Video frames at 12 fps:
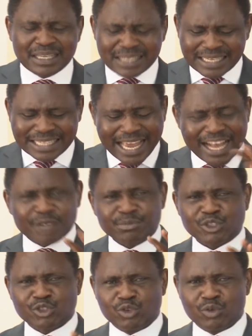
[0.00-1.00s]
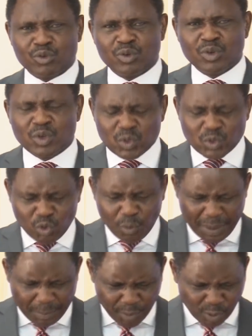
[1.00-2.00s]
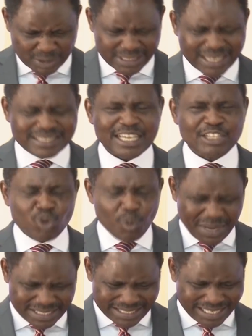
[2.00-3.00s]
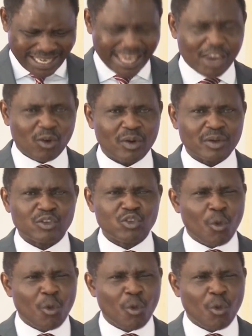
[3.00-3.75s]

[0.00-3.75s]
that helps you to be protected, to be secured,